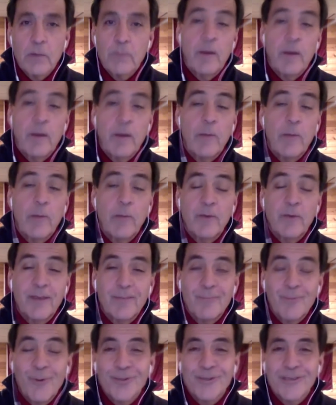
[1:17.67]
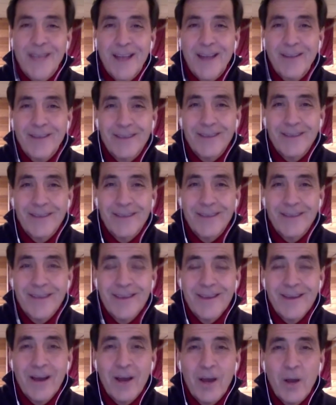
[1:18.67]
Republican Morris County
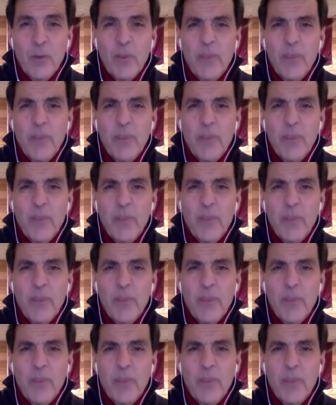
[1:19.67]
uh,